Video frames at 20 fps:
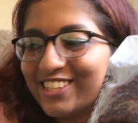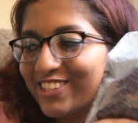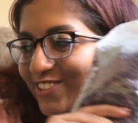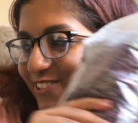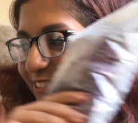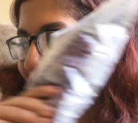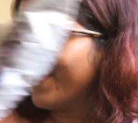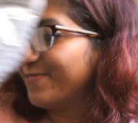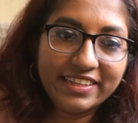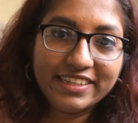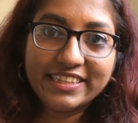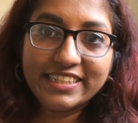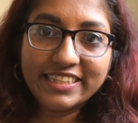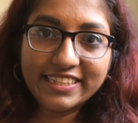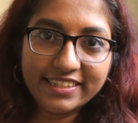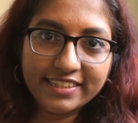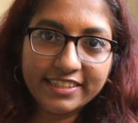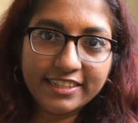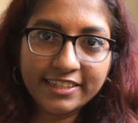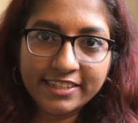so
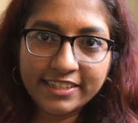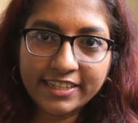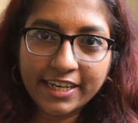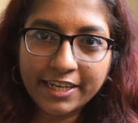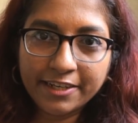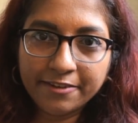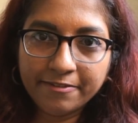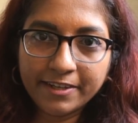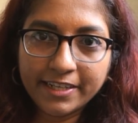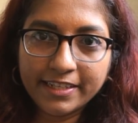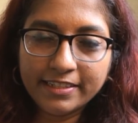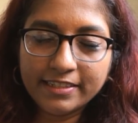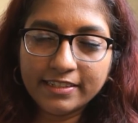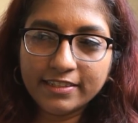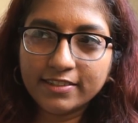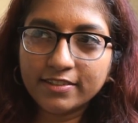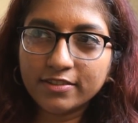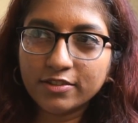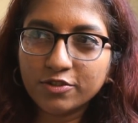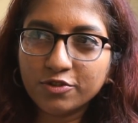these are the red ones.